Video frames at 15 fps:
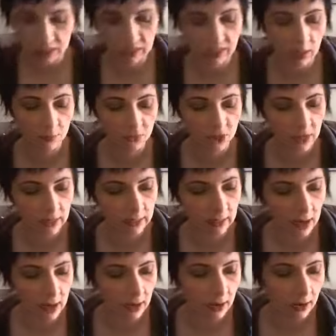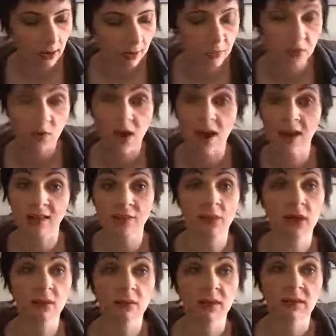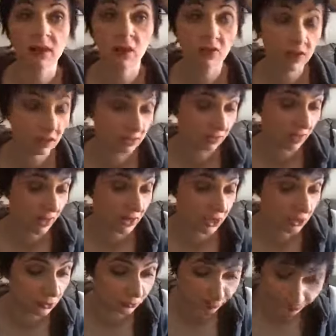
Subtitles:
subject. So I highly recommend delving into that too.